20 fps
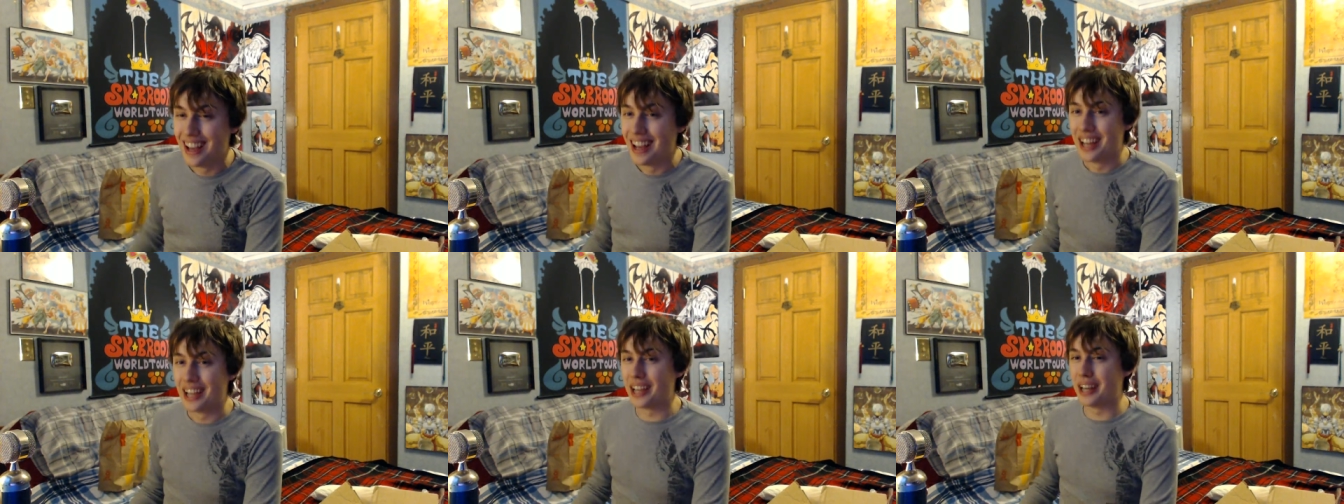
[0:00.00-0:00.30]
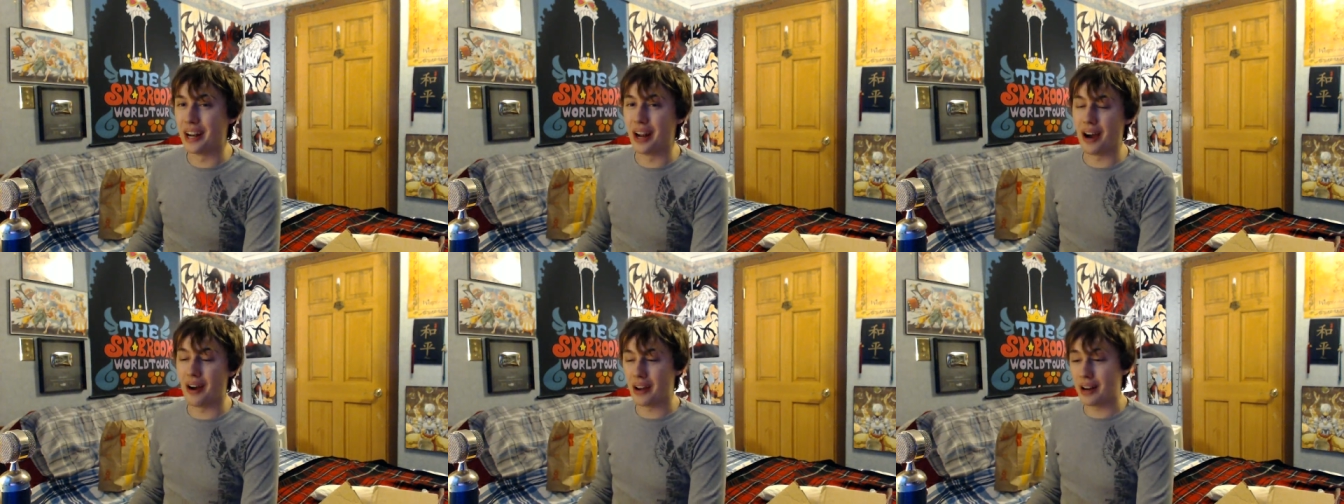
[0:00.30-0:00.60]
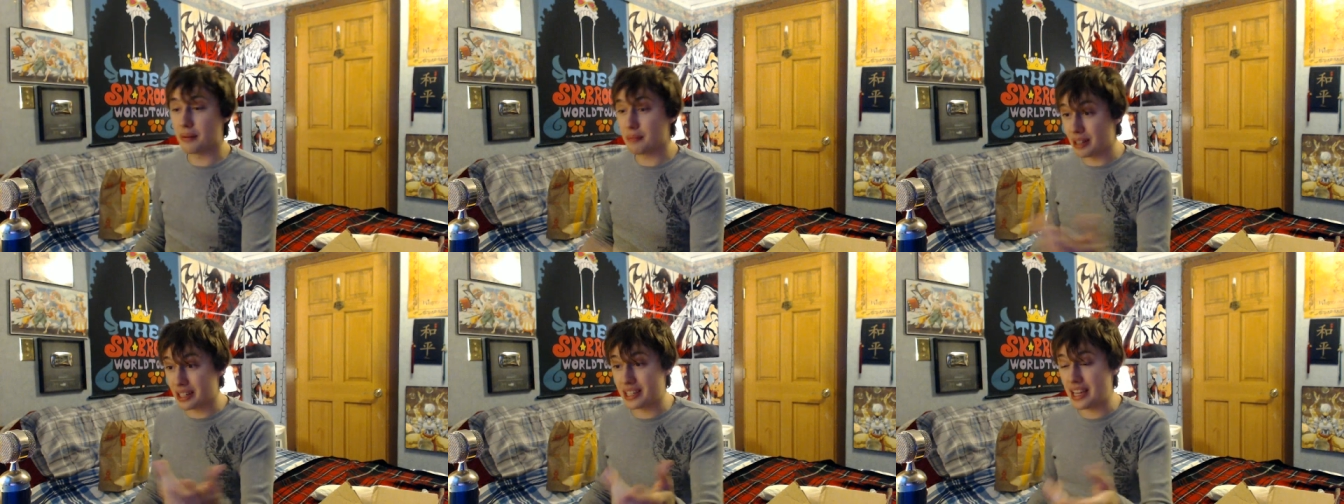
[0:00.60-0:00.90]
you know, and
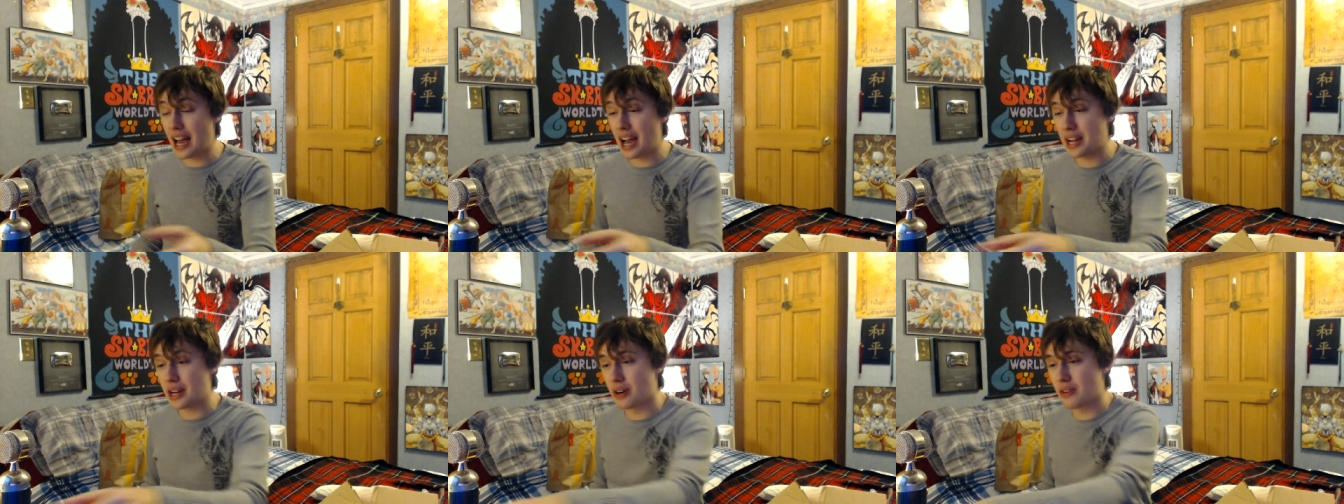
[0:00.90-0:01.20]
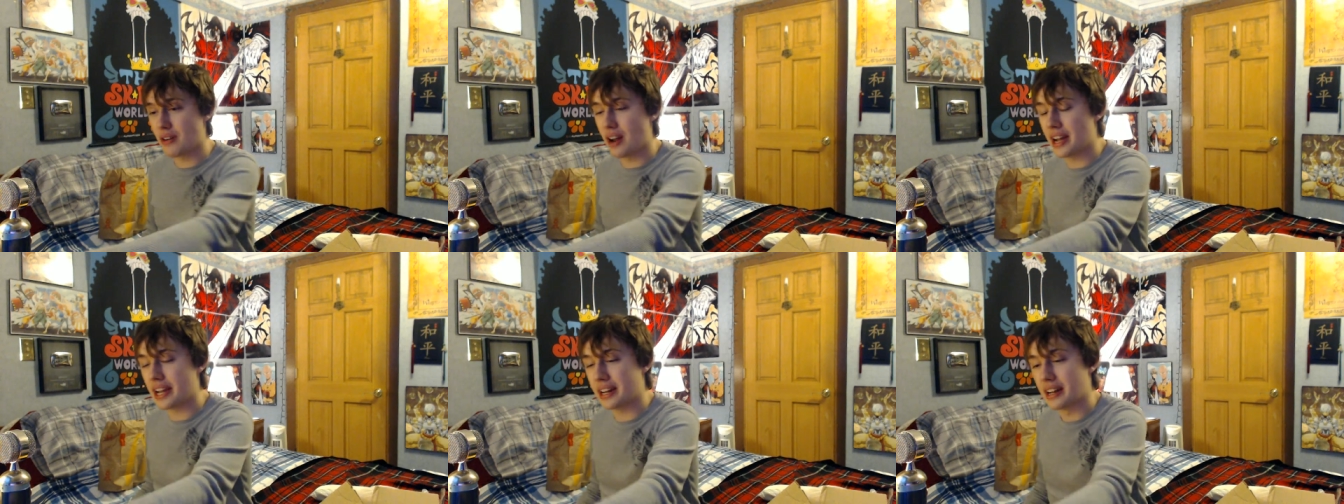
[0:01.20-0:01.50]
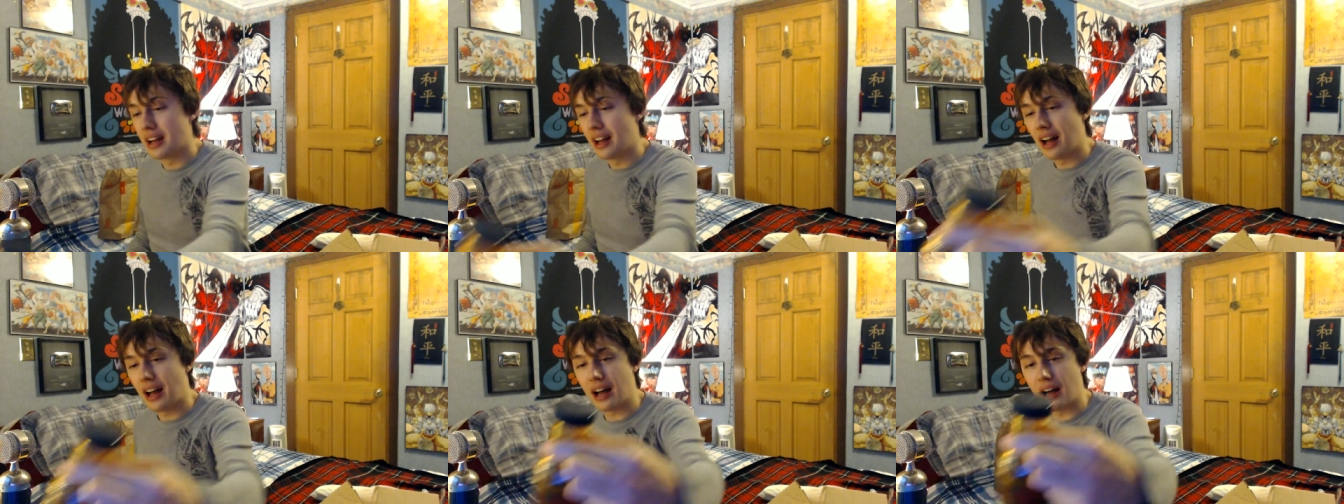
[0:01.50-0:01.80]
I'm like, yeah, you're right.
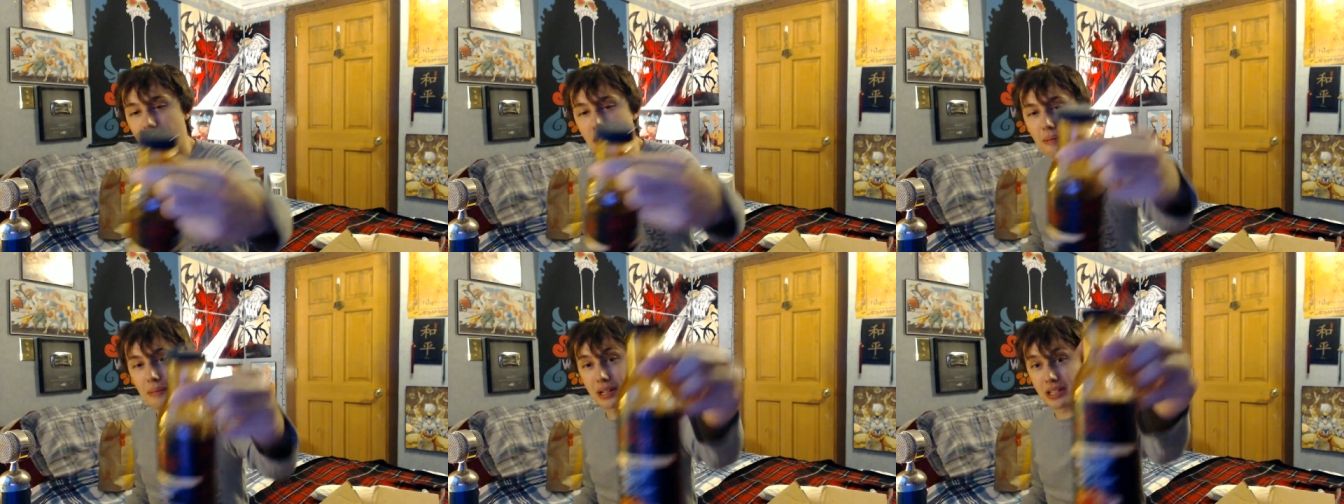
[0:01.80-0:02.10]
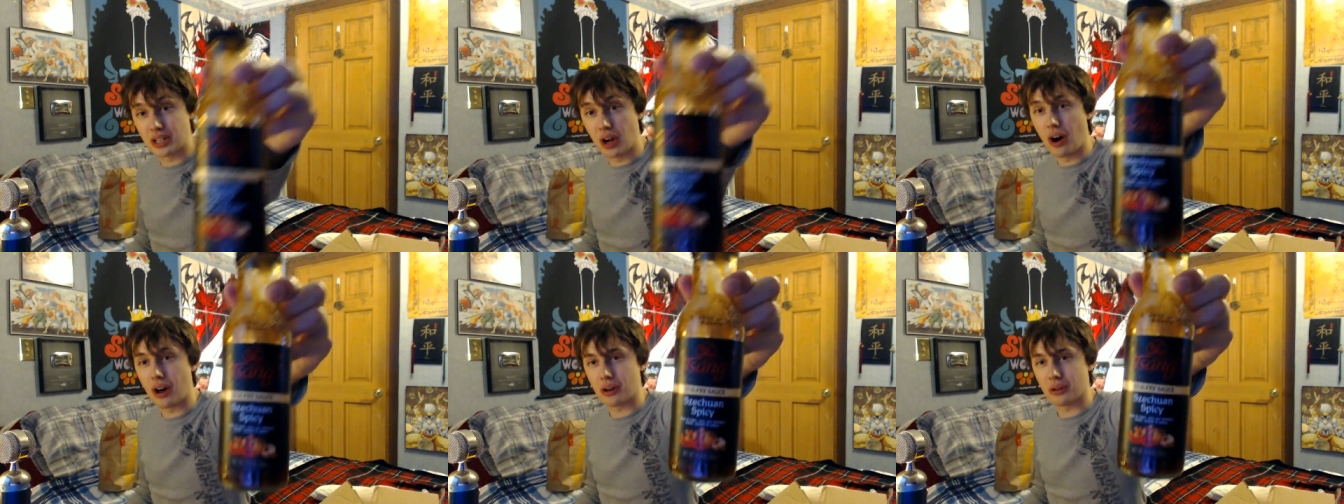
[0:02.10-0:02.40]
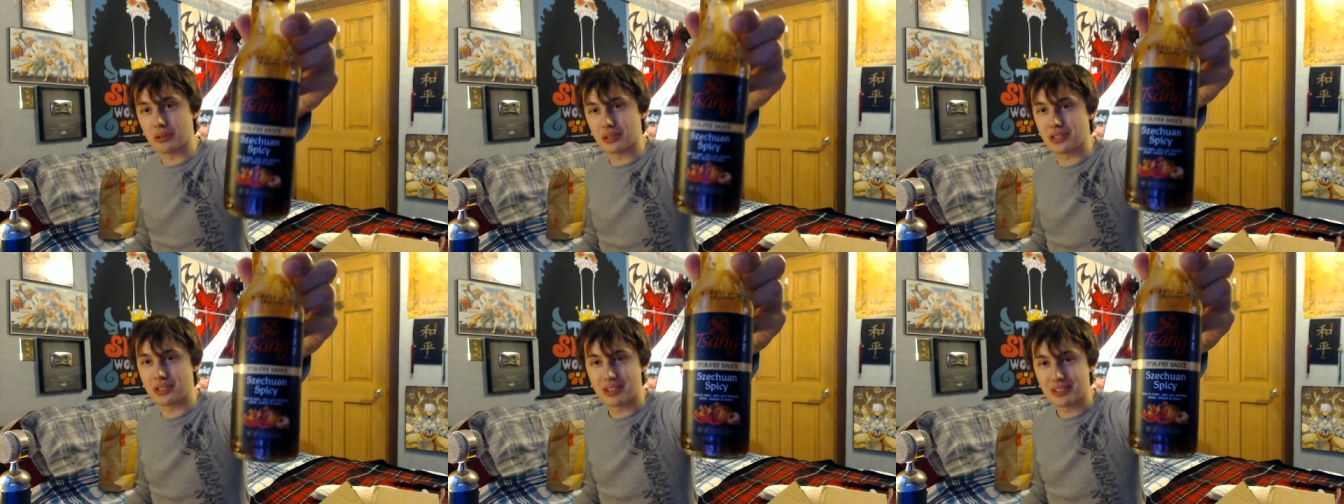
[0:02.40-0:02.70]
Uh,
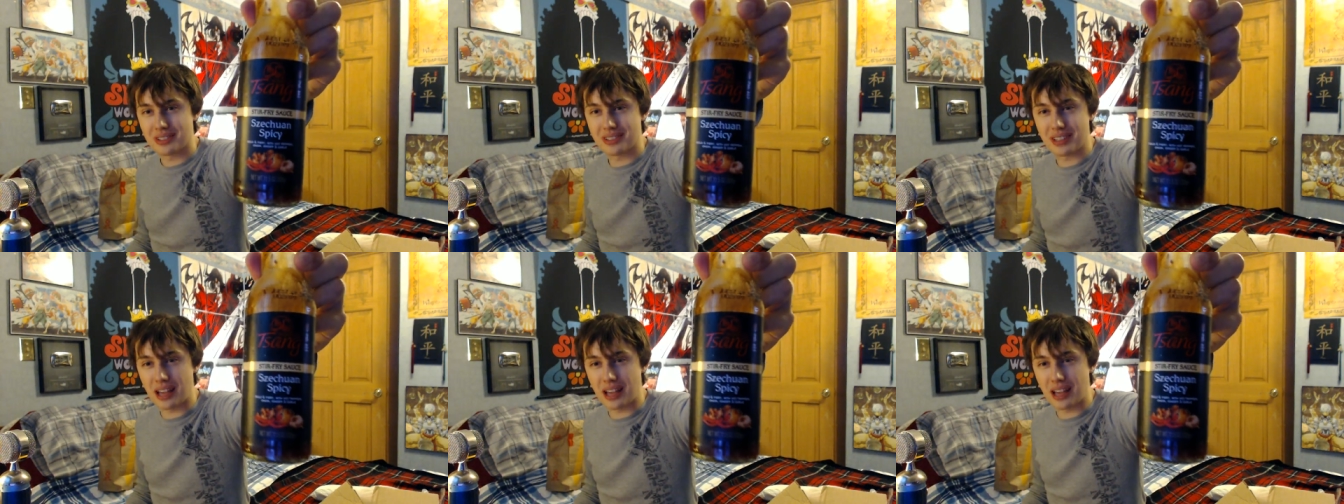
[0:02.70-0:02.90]
McDonald's,